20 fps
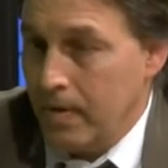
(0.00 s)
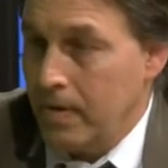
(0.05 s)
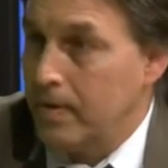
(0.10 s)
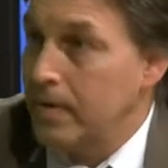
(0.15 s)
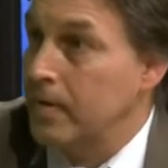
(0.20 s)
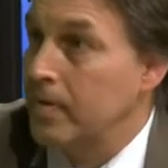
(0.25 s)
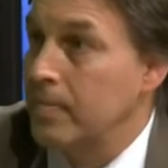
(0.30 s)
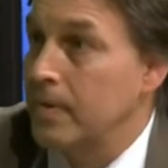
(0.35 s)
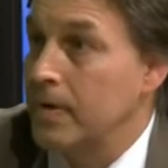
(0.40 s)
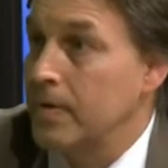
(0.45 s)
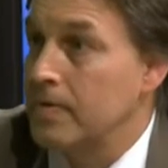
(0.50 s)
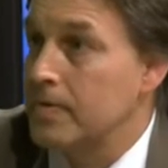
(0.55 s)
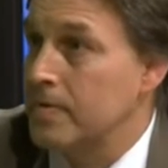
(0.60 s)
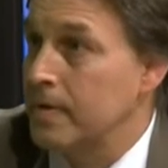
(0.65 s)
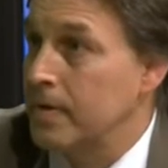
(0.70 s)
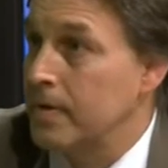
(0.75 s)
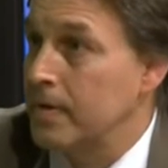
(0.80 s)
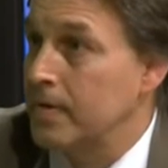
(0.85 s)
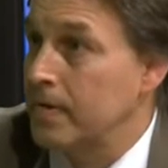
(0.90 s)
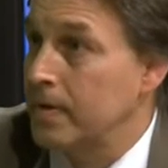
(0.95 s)
the
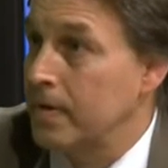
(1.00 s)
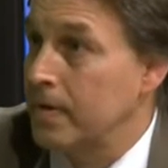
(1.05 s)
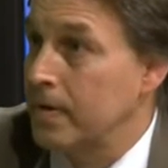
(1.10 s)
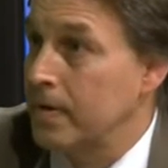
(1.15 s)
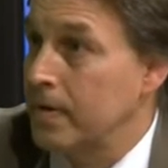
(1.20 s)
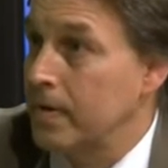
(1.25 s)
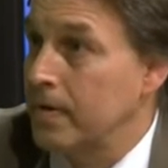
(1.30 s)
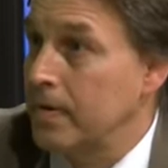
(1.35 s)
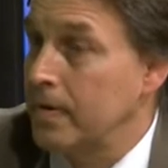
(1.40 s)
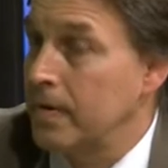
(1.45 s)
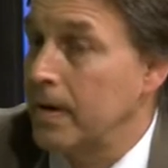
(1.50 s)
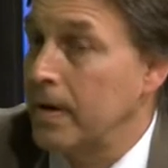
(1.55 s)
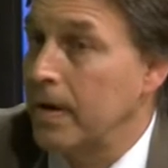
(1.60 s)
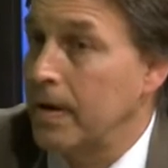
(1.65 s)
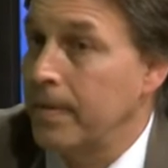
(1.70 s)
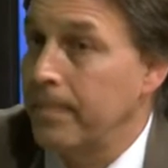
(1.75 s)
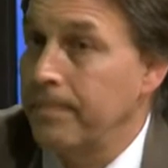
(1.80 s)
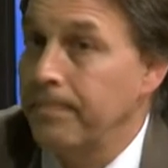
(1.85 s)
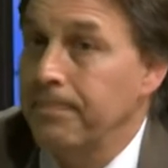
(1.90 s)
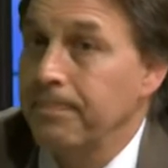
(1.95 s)
administrators there, as